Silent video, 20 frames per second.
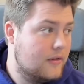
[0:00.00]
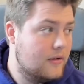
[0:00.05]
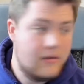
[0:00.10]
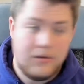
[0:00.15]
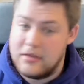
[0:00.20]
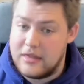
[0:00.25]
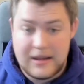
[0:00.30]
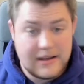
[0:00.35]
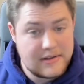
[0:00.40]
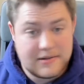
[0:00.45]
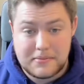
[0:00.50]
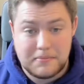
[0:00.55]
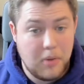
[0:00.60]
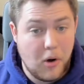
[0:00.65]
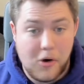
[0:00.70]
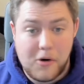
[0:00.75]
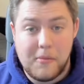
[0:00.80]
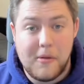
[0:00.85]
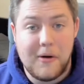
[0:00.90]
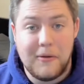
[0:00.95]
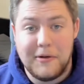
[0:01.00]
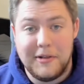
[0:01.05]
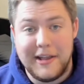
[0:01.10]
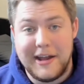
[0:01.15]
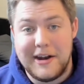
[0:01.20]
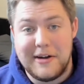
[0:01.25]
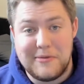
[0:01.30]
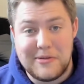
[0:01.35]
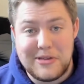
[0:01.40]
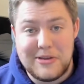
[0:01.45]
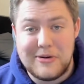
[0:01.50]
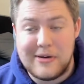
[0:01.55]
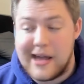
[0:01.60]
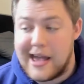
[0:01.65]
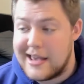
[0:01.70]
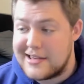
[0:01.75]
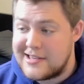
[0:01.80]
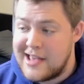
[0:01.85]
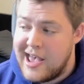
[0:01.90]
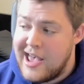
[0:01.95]
things Pokemon related with you
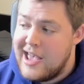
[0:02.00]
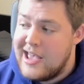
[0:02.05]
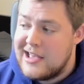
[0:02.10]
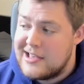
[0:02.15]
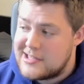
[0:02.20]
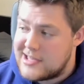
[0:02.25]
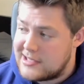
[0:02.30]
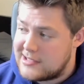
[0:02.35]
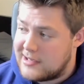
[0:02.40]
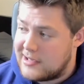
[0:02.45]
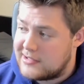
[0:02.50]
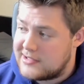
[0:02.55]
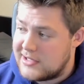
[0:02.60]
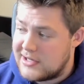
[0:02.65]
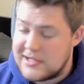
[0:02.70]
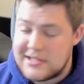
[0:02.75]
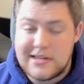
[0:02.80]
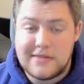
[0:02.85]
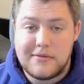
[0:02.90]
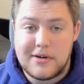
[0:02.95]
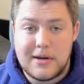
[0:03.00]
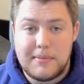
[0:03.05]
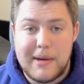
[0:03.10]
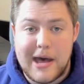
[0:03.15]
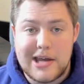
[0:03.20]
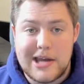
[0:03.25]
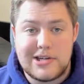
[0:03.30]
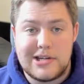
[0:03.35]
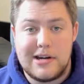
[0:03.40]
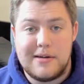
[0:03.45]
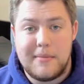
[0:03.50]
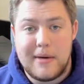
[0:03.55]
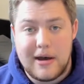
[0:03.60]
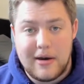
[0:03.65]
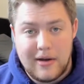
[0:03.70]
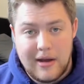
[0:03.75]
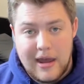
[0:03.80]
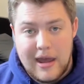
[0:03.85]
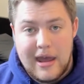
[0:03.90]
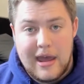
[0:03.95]
guys. It's a series I'm very passionate about,
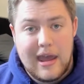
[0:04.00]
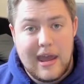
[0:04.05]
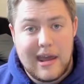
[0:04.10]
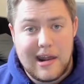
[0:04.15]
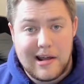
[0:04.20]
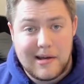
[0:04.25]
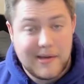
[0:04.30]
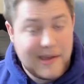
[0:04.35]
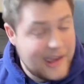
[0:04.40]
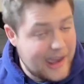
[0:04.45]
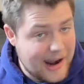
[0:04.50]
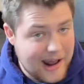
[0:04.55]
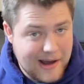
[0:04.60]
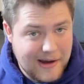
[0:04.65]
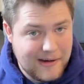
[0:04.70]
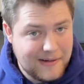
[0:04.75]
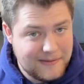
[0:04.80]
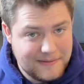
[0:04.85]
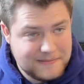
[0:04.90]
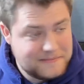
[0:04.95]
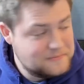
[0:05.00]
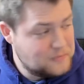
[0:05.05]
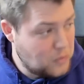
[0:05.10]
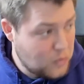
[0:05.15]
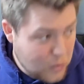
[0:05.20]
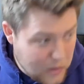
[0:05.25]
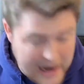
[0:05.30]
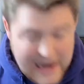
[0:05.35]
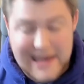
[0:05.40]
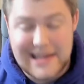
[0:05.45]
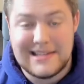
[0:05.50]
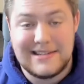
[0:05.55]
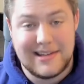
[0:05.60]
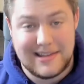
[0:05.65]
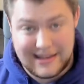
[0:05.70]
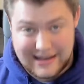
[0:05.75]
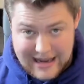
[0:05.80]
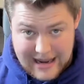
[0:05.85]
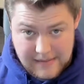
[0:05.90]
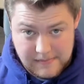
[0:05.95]
and I cannot wait until the
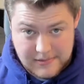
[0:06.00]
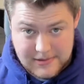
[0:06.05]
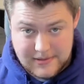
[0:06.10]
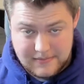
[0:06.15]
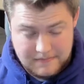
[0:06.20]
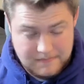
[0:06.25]
games